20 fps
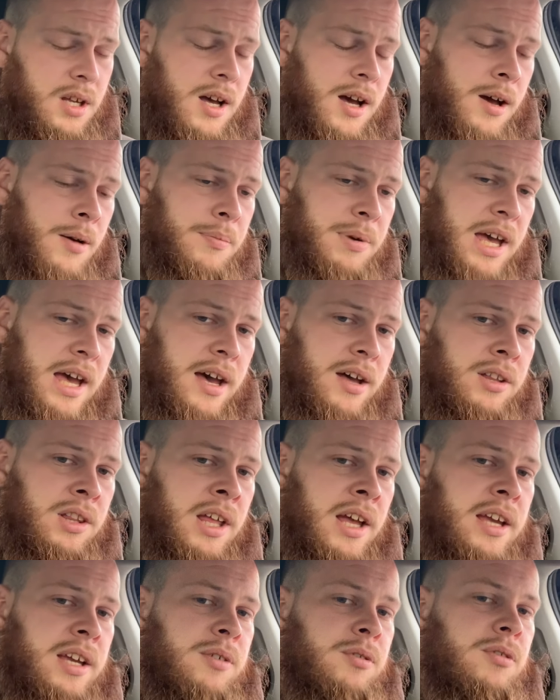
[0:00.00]
about
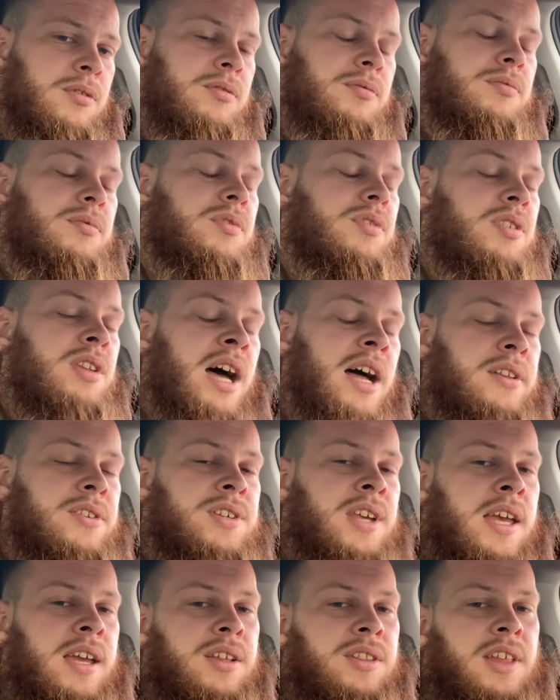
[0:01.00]
like not
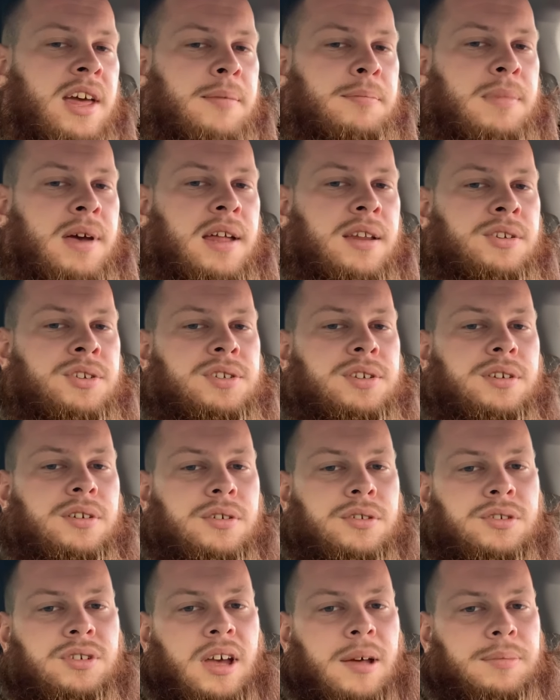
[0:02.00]
taking that medicine
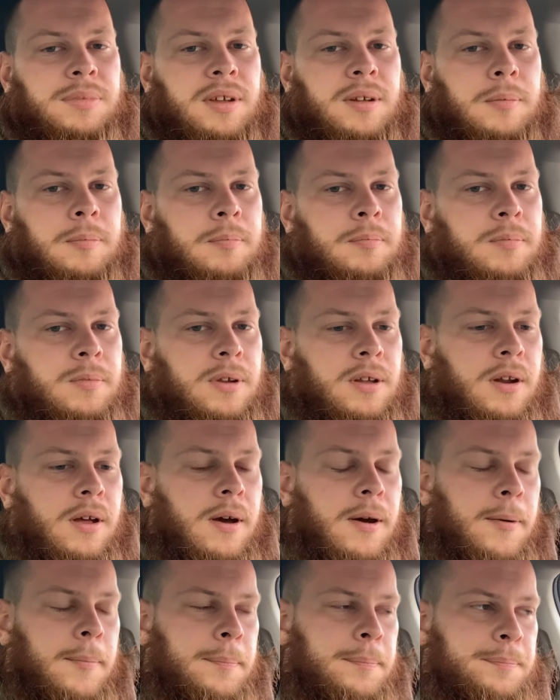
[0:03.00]
or something, you
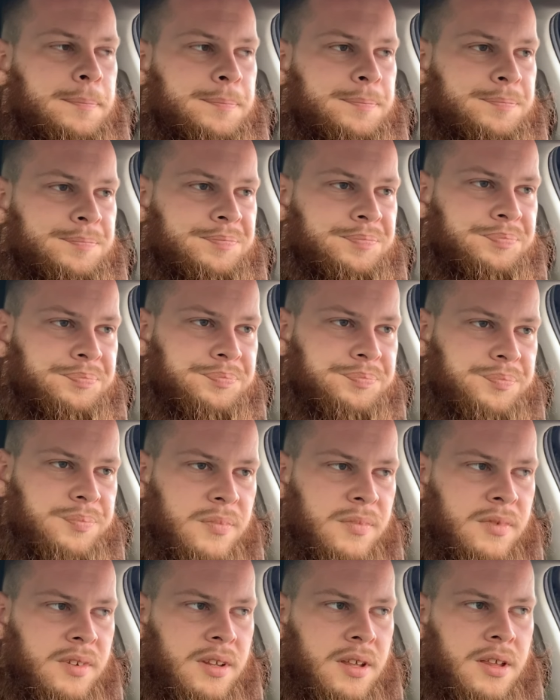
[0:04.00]
know.
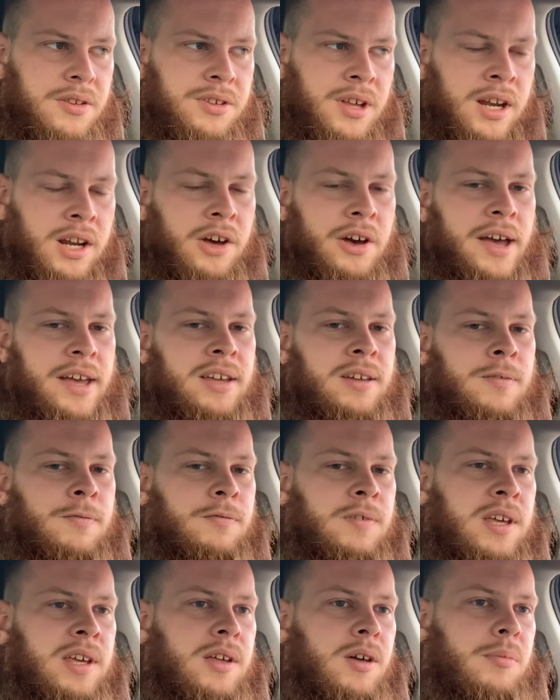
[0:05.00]
So I know how you
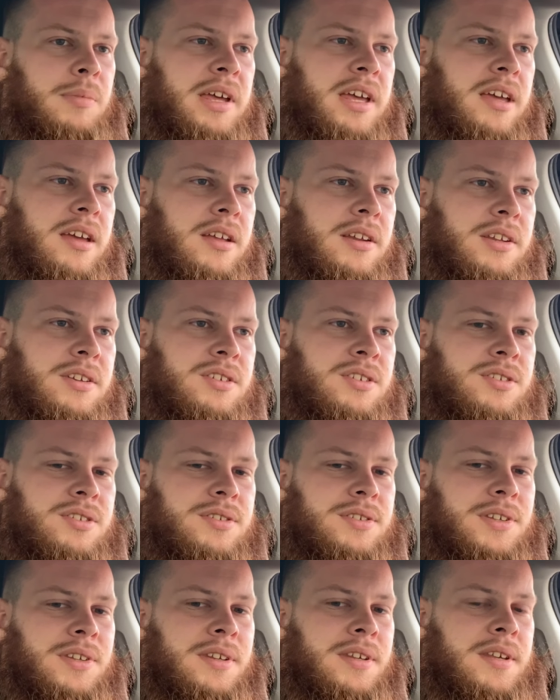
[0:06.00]
feel, man. It's
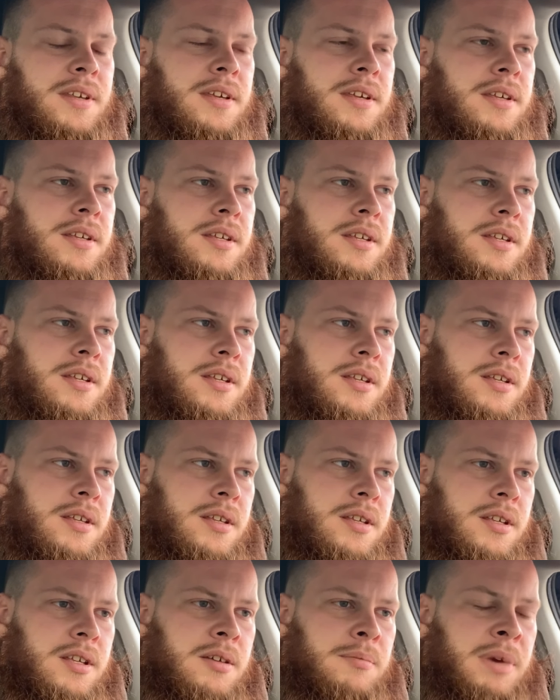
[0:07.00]
just
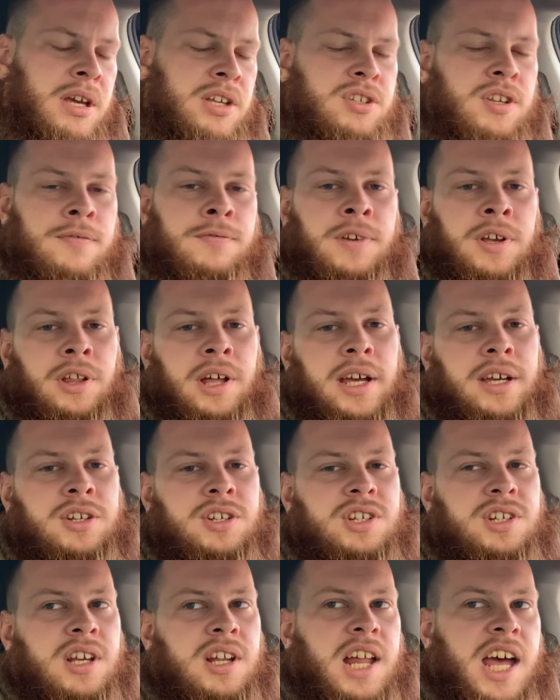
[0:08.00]
Makes you feel like
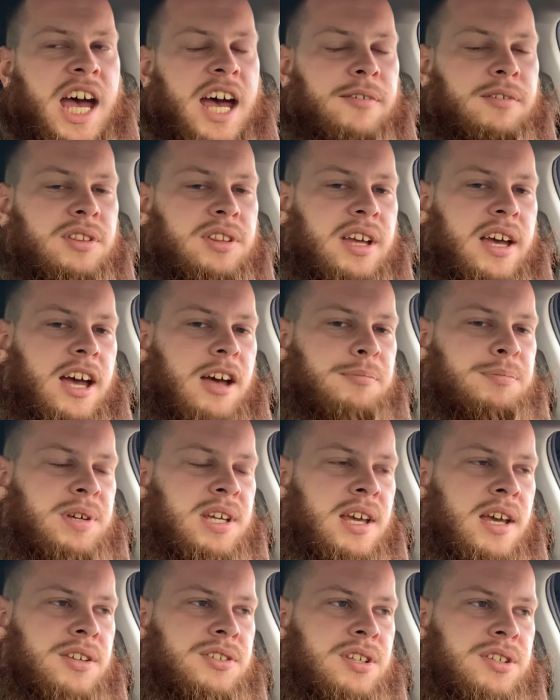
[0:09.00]
shit having that.
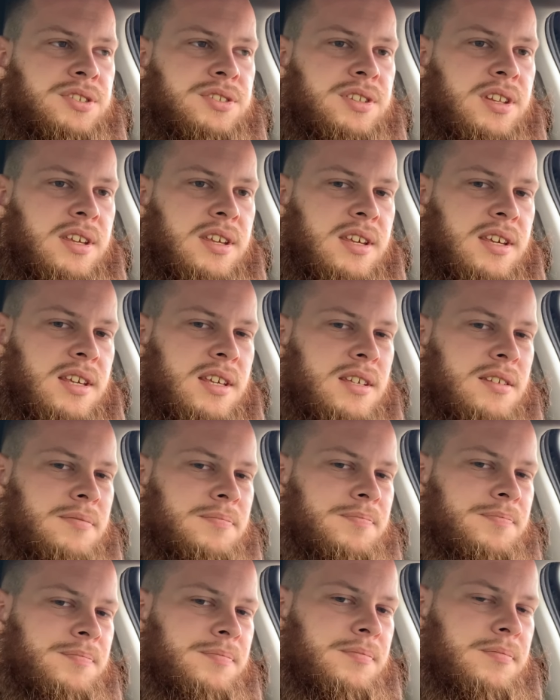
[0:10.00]
PSSD,
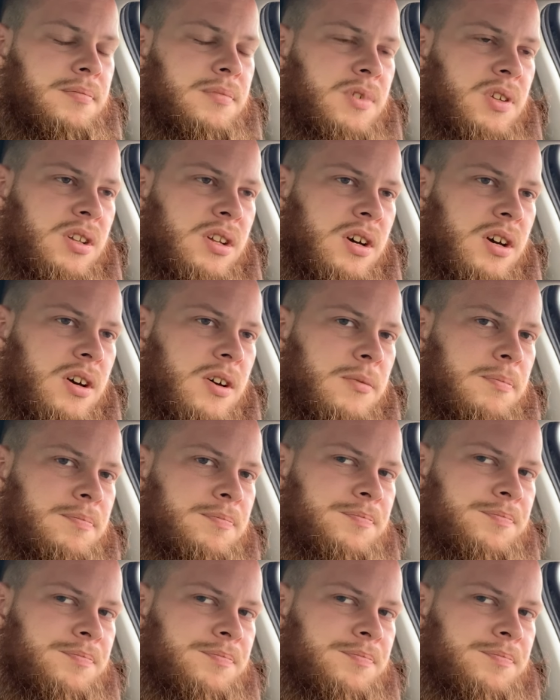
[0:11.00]
you know.